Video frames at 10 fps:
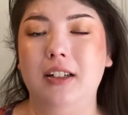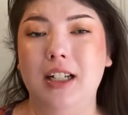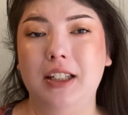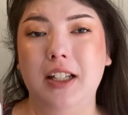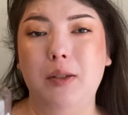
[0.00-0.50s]

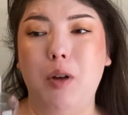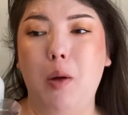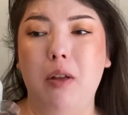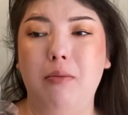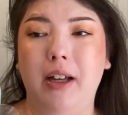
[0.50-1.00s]
not this
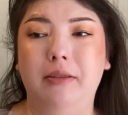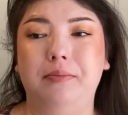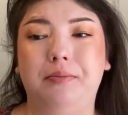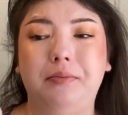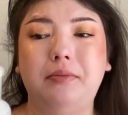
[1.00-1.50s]
moment, but
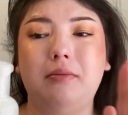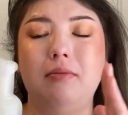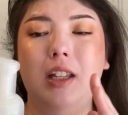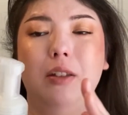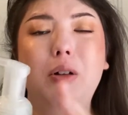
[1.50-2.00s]

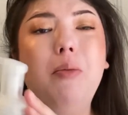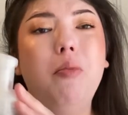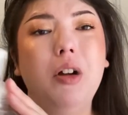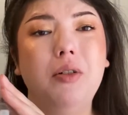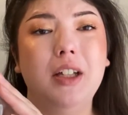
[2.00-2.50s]
the pump
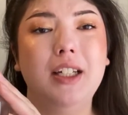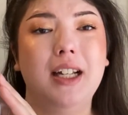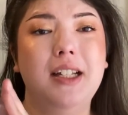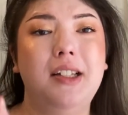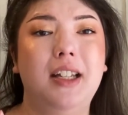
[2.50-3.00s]
worked really
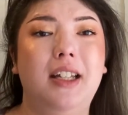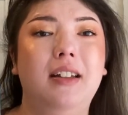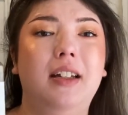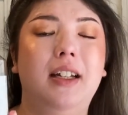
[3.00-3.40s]
nicely